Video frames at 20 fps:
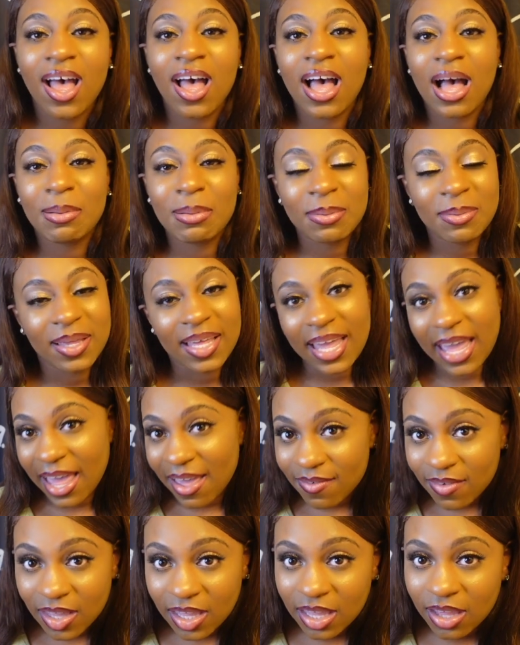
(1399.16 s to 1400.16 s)
I'm a big
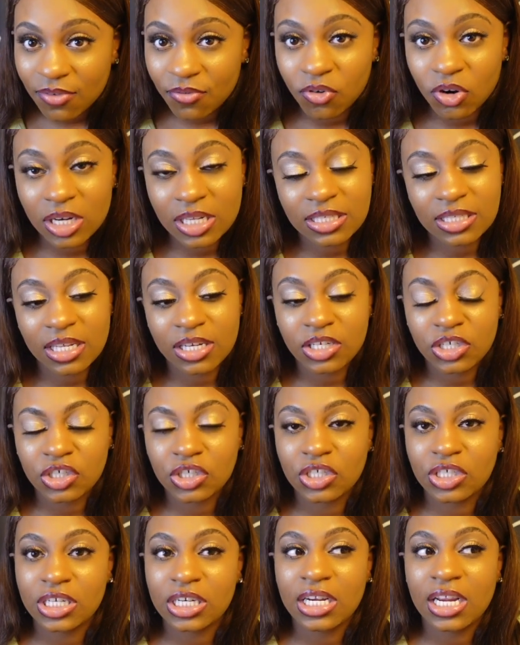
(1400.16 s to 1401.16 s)
advocate for this
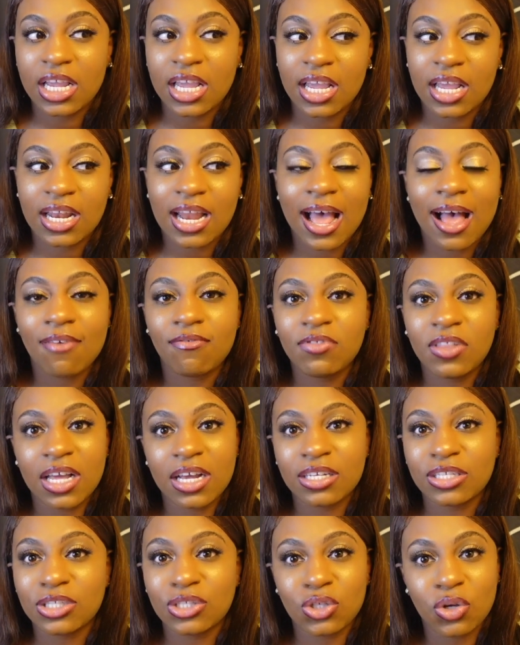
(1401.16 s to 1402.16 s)
industry, and I've
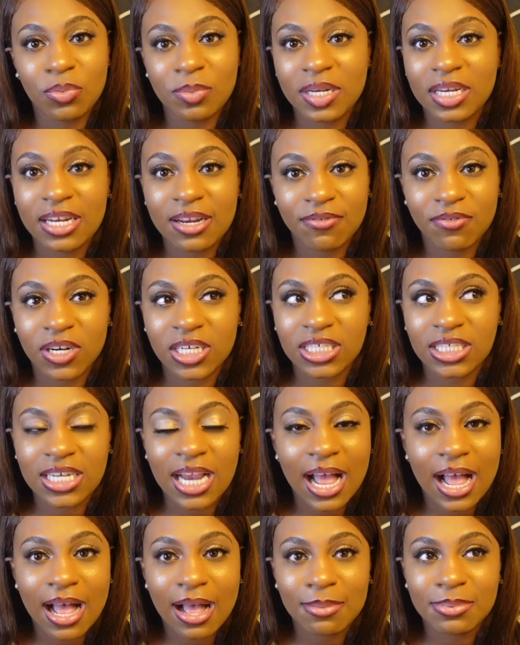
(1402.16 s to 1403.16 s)
done so many different
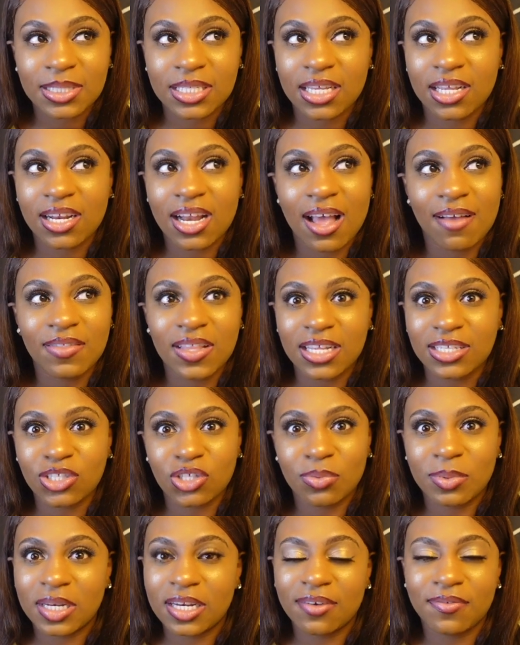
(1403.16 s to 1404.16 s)
jobs, and I've done so
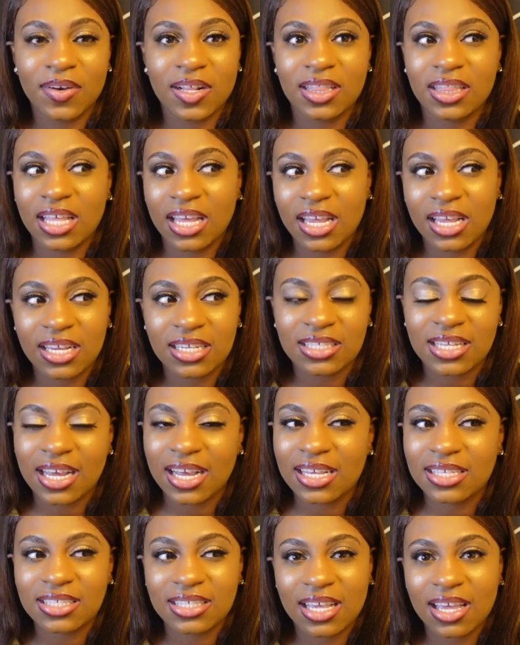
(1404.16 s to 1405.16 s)
many different things. Like
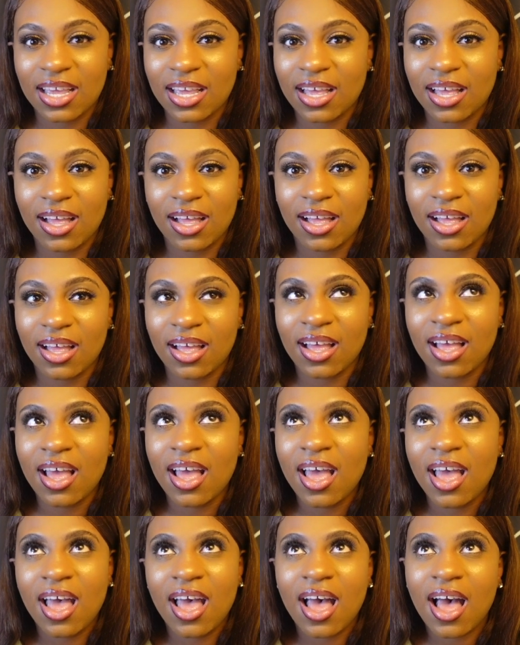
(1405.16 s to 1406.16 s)
I said,
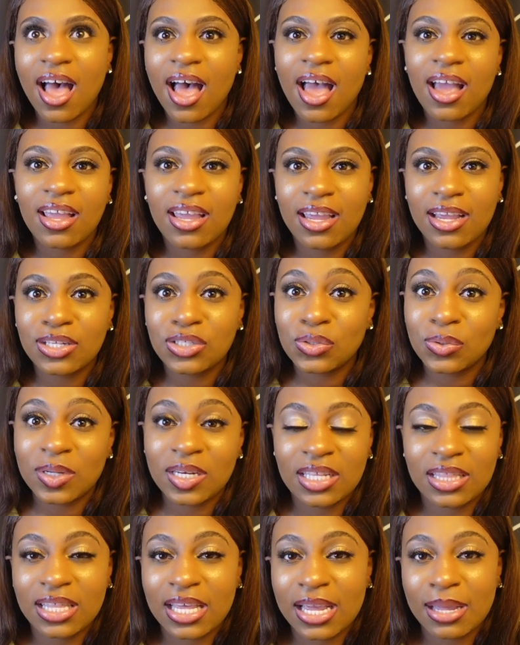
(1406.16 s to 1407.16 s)
I can't do
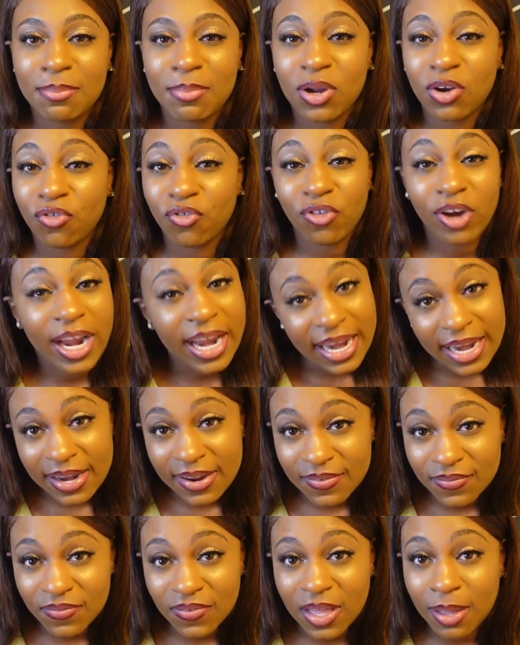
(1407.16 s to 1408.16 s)
anything but
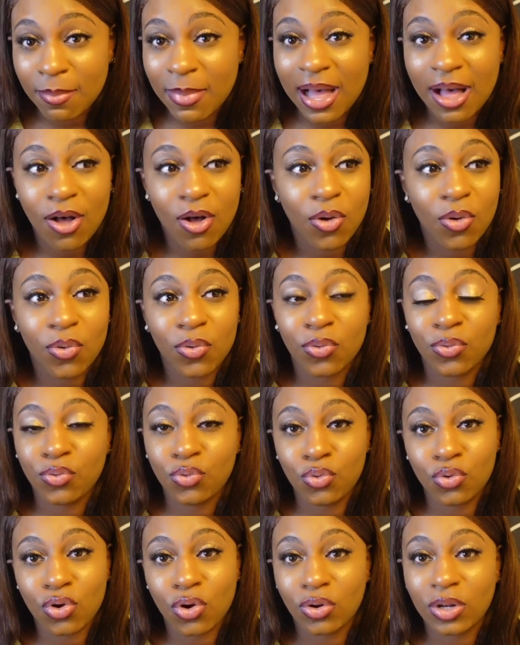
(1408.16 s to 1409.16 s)
rave about,
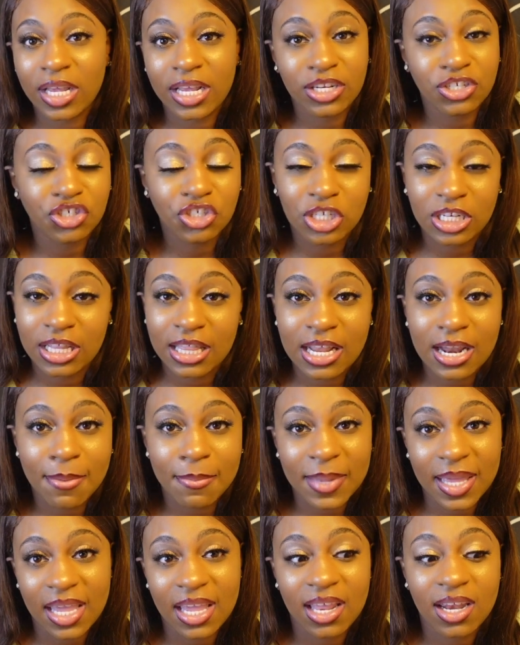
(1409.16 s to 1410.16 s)
the industry that I'm
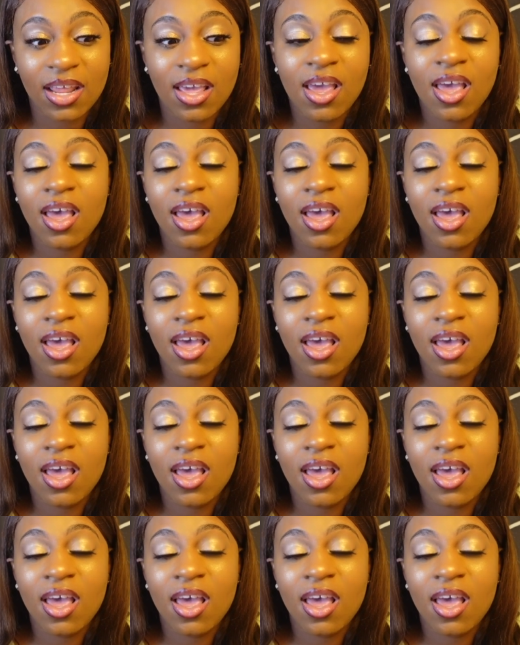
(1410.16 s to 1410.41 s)
in.